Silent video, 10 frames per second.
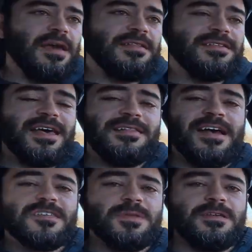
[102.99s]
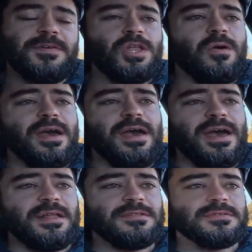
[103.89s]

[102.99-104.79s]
And in that last minute video I had